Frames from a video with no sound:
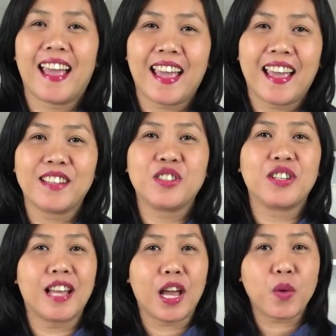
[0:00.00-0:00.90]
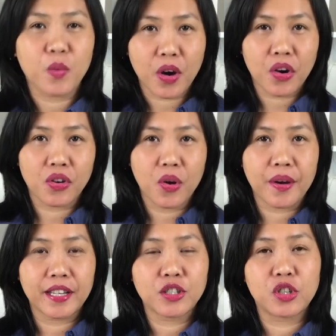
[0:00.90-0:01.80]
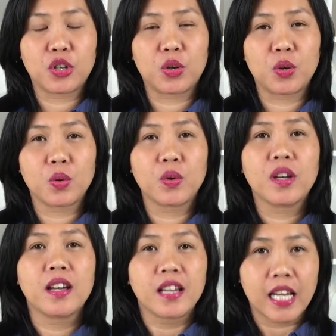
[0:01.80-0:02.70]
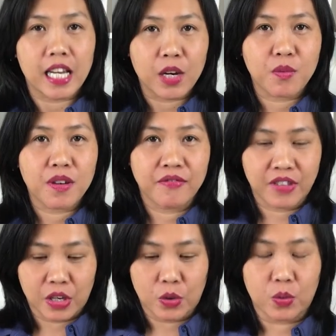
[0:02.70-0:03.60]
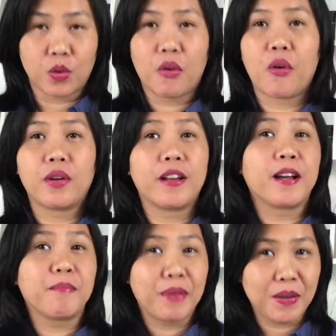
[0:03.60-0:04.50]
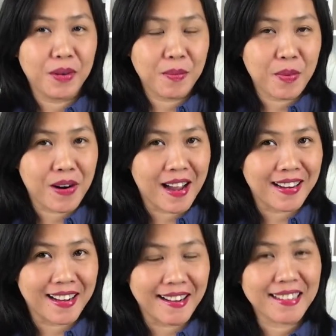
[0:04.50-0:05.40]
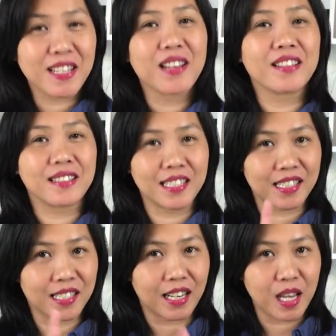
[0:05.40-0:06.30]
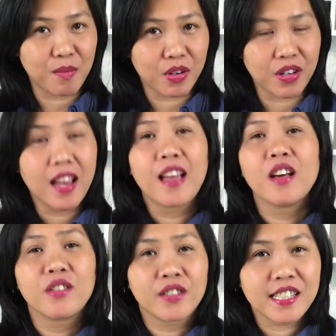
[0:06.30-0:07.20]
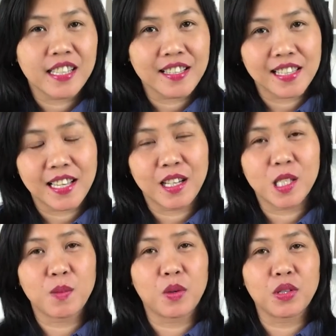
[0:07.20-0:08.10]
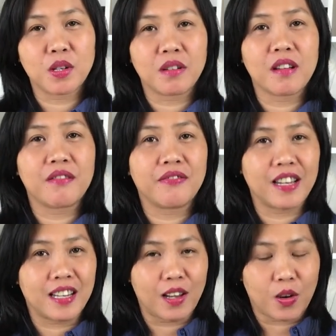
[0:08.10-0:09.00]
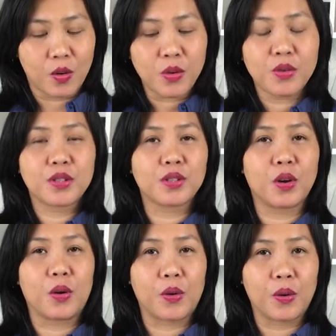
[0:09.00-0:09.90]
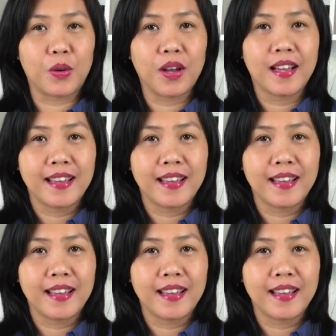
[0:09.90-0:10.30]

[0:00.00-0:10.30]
and today we're going to do a review on a beauty product disclaimer this is not a sponsored video so